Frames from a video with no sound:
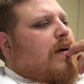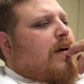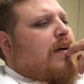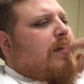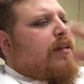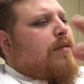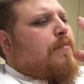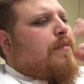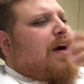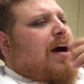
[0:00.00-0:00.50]
in
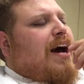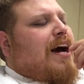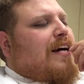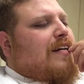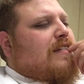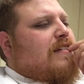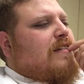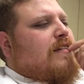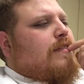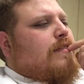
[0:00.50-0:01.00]
the
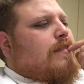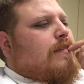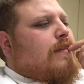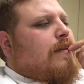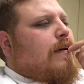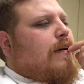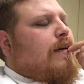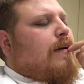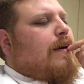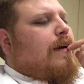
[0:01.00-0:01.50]
past,
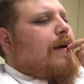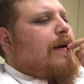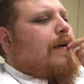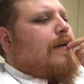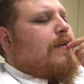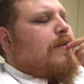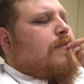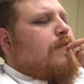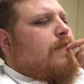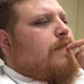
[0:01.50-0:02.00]
I
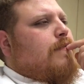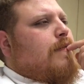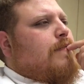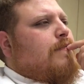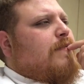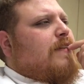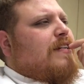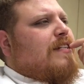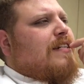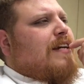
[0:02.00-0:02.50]
don't
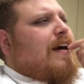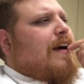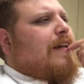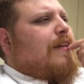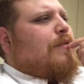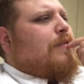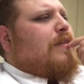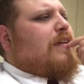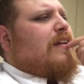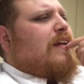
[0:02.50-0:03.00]
remember
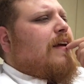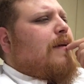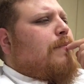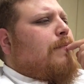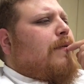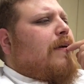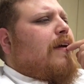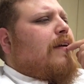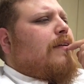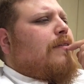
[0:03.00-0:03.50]
exactly what name
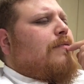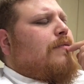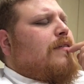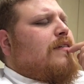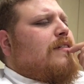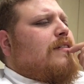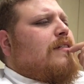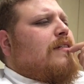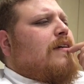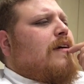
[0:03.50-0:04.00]
brand it
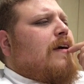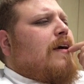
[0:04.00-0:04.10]
was.